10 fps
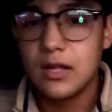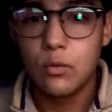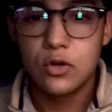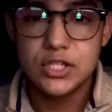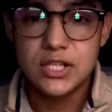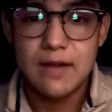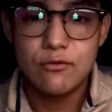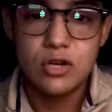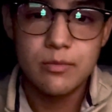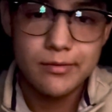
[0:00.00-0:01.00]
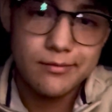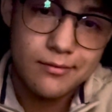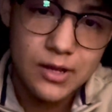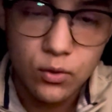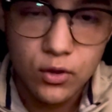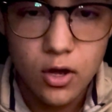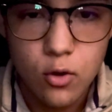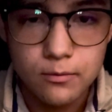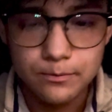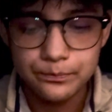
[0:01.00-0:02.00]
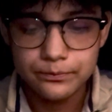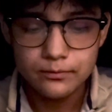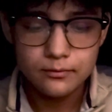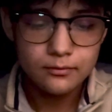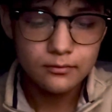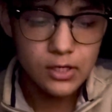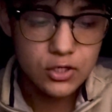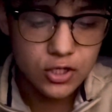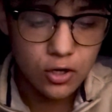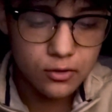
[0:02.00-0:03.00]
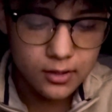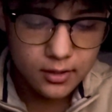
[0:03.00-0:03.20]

we're just gonna have drip and we're the GOAT. So